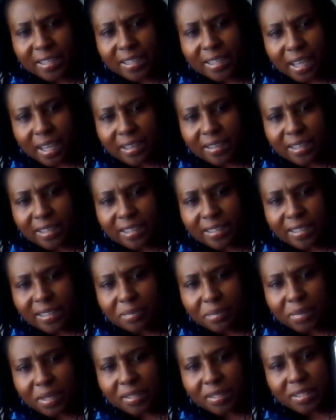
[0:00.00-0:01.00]

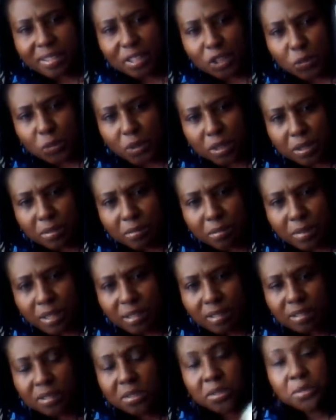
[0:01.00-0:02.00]
condensed milk, sweetened milk